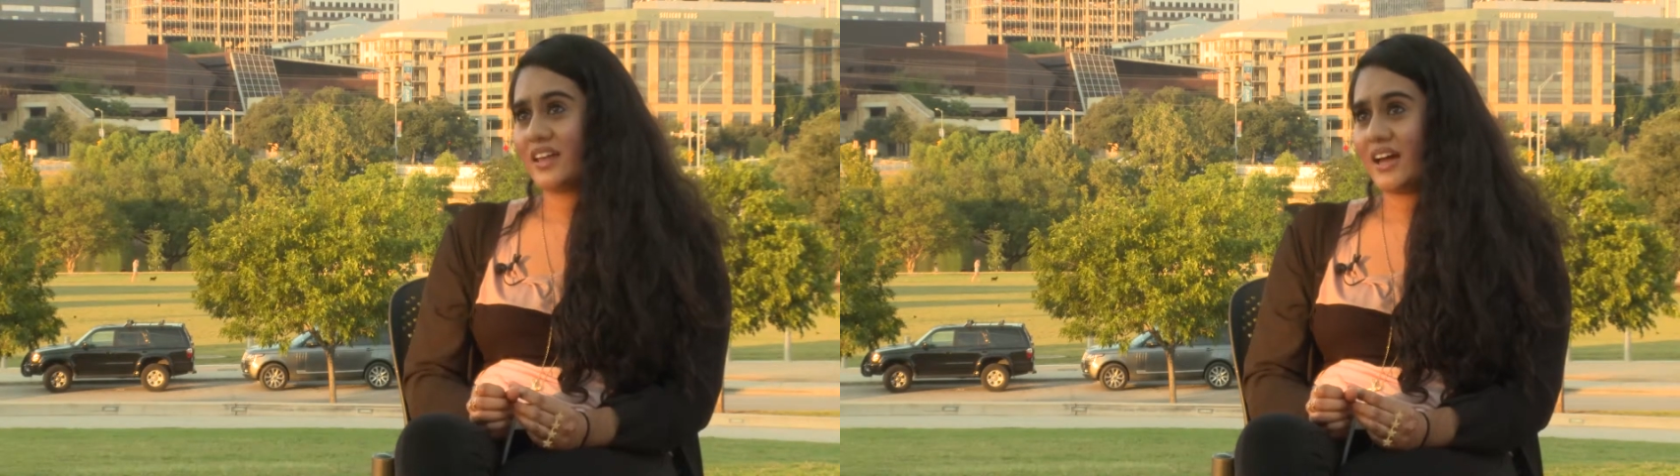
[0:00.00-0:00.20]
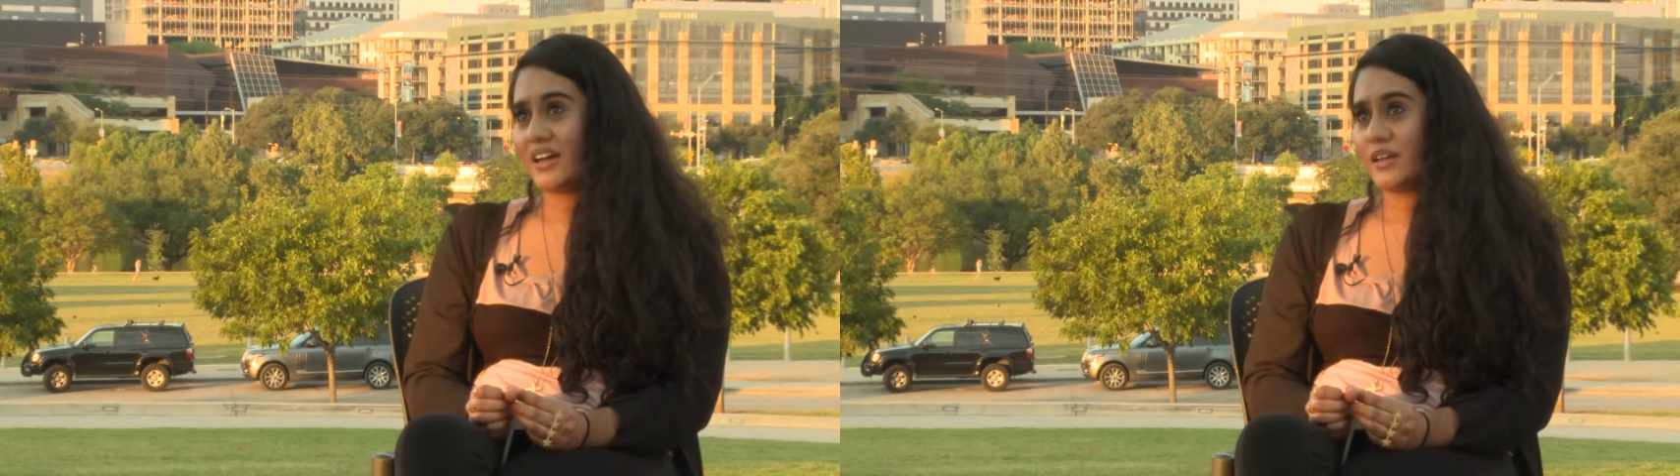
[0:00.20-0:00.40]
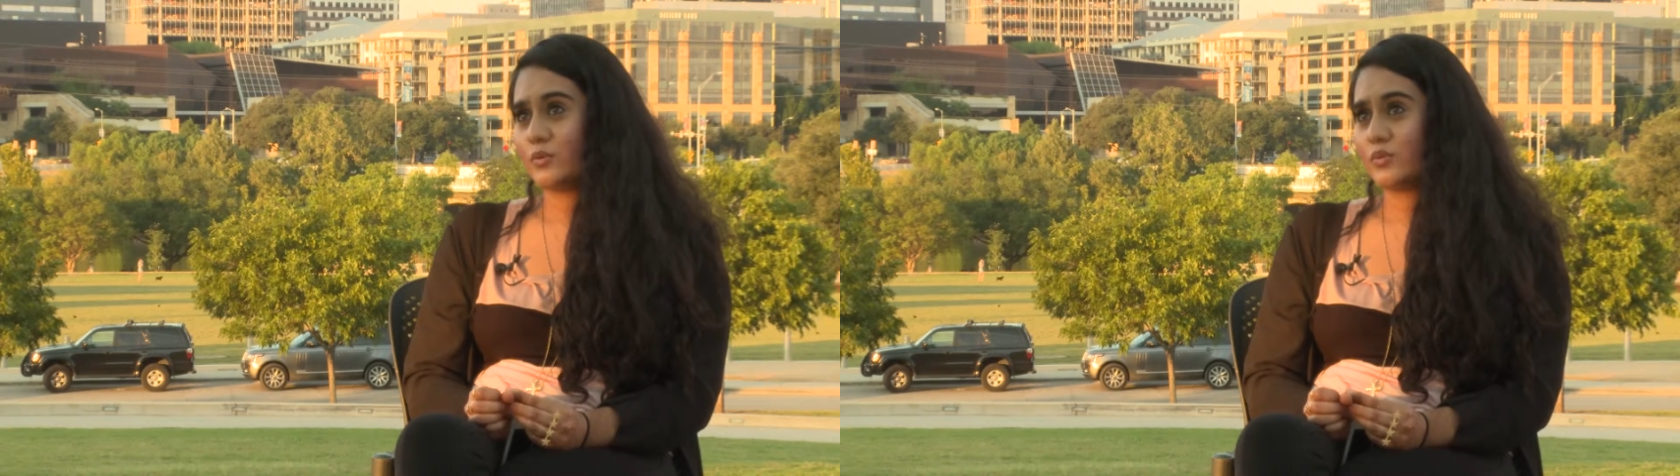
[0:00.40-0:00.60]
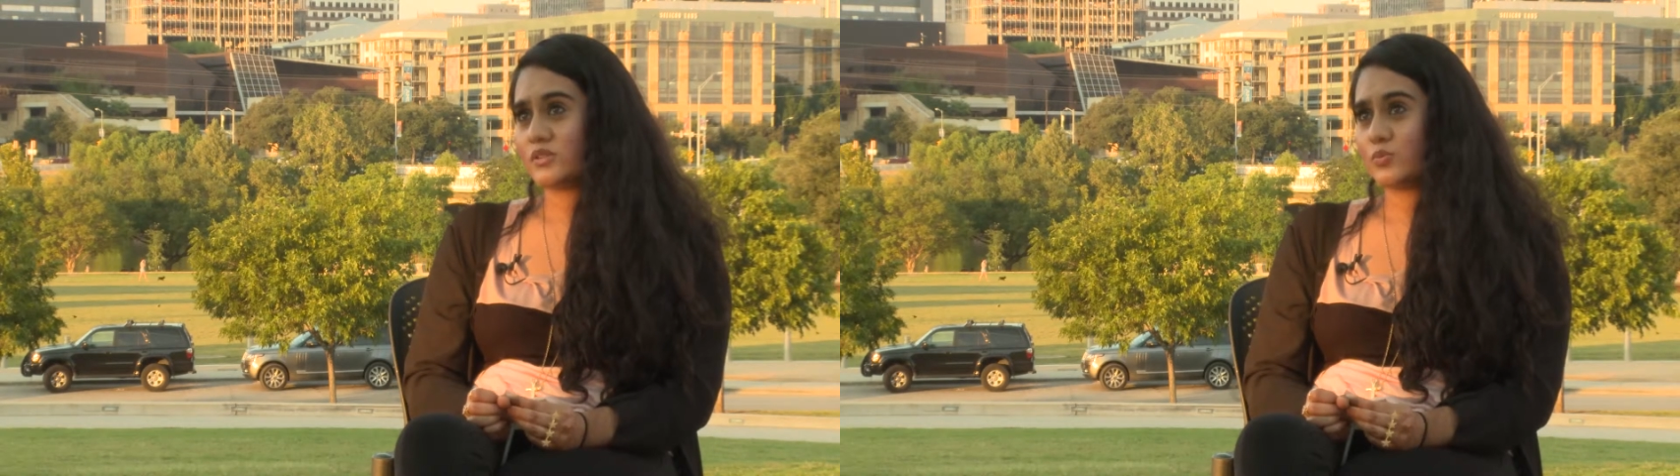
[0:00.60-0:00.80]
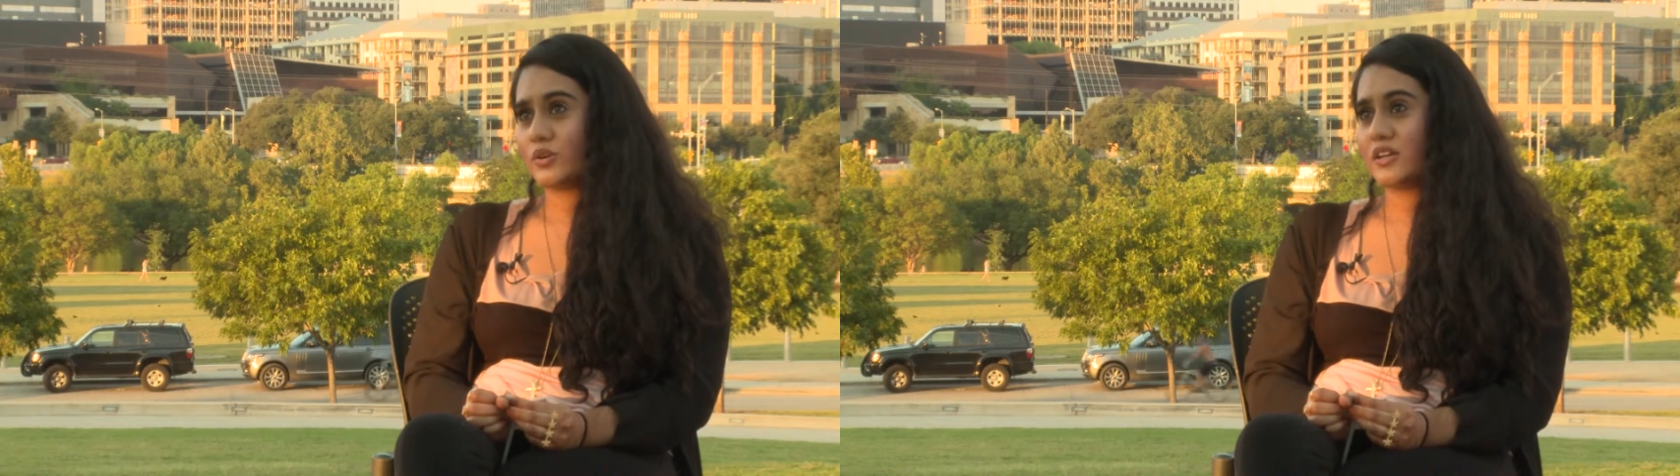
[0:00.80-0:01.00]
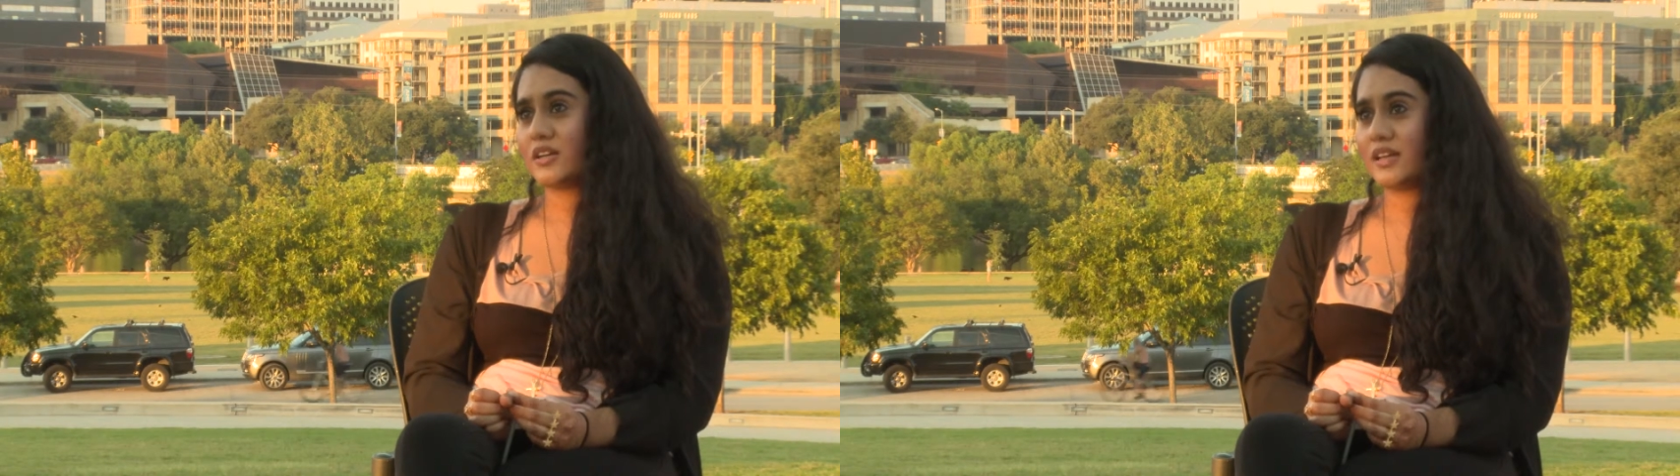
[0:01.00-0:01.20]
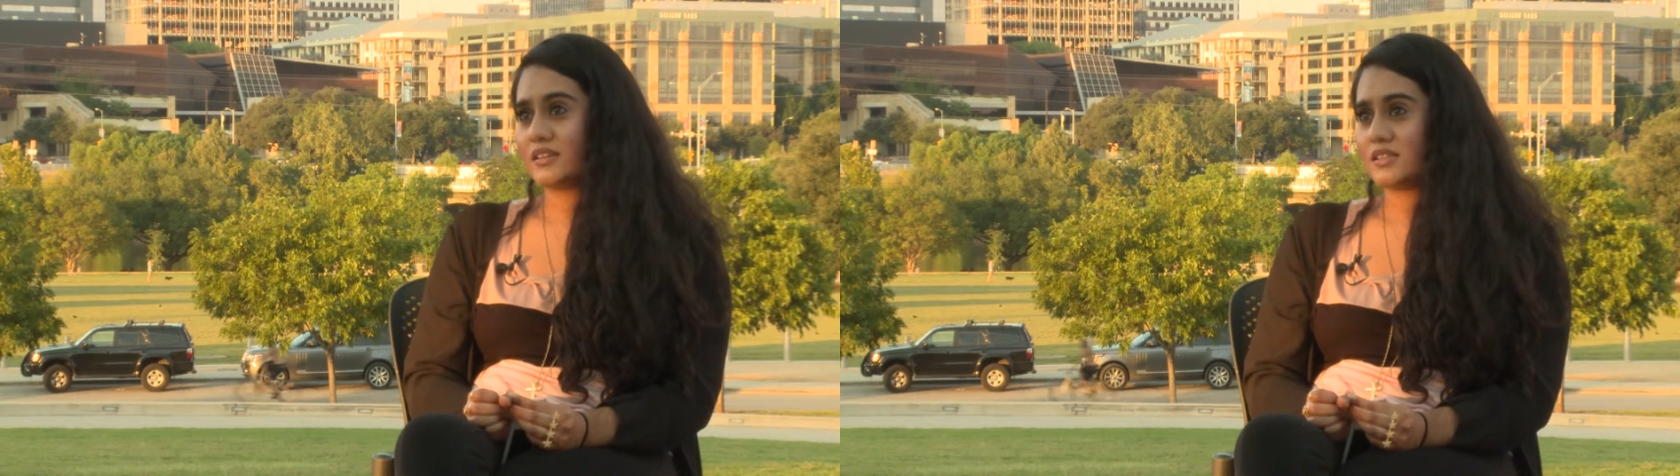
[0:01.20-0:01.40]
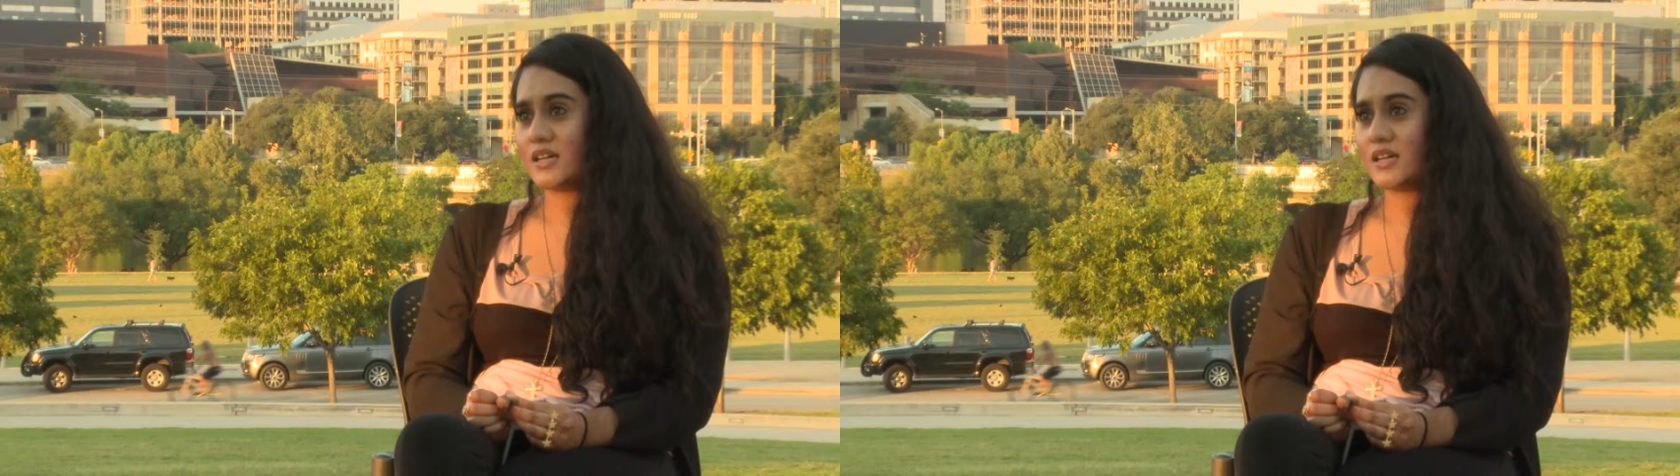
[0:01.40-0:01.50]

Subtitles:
that it was worded at the